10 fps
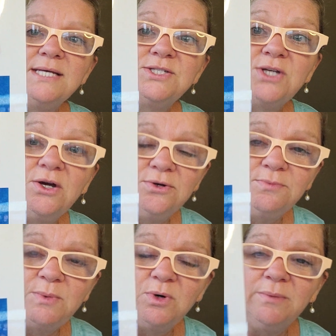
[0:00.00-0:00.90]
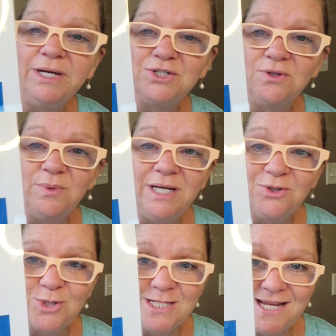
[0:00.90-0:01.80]
So we want to make sure that we
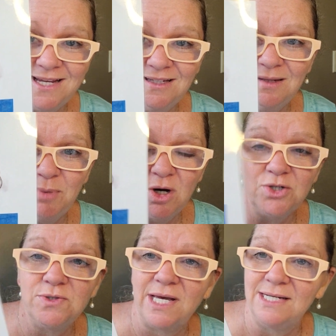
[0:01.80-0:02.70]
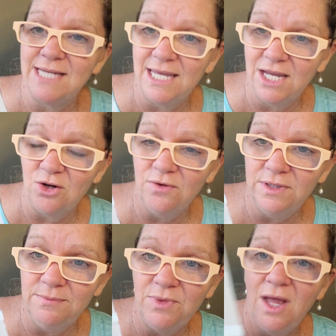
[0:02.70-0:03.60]
understand the partials, how to take care of
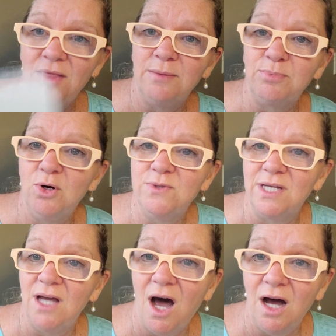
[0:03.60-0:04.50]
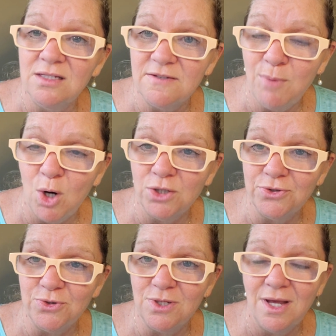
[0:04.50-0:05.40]
them, the pros and cons of
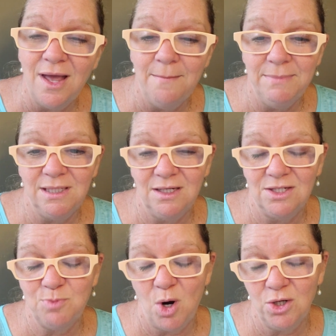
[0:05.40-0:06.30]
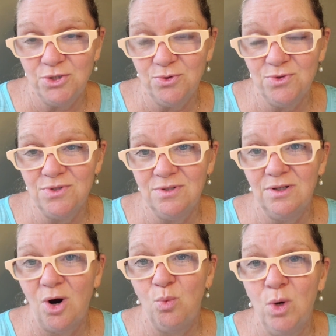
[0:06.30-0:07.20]
partials, because partials
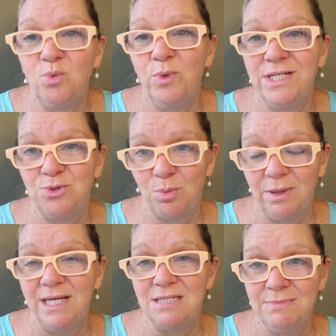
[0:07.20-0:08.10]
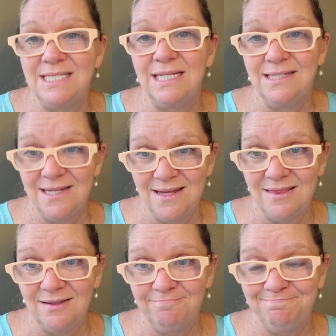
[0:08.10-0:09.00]
are one way to replace missing teeth.